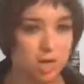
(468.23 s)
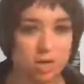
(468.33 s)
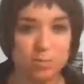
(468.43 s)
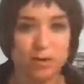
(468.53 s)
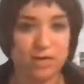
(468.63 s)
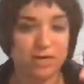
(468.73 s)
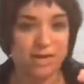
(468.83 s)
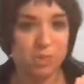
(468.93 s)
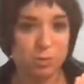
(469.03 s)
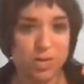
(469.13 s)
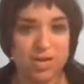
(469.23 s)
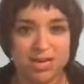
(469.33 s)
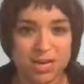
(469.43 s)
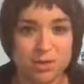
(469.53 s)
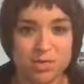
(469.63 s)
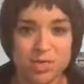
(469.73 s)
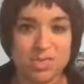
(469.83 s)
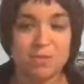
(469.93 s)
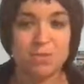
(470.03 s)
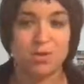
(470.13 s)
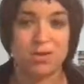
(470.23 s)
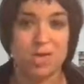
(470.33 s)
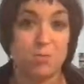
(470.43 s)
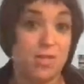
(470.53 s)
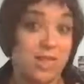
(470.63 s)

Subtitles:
I talk about it, I explain it, I go into depth on it.